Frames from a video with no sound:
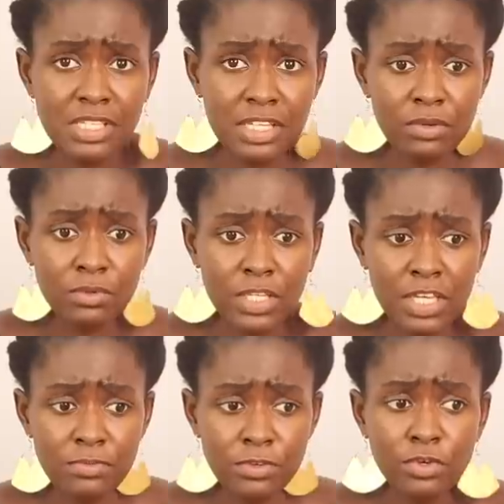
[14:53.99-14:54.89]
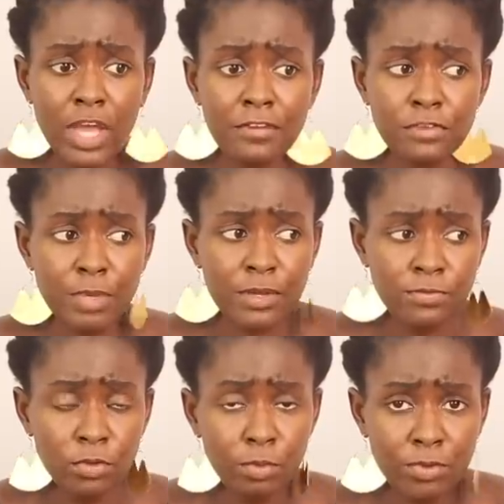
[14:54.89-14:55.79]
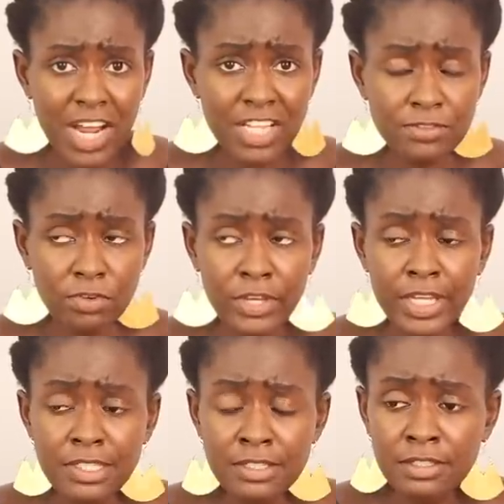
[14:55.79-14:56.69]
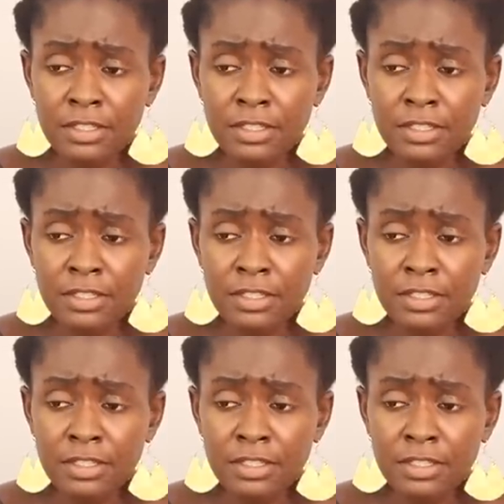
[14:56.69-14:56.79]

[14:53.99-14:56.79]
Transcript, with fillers: and they would give you, you have to pay full price for it.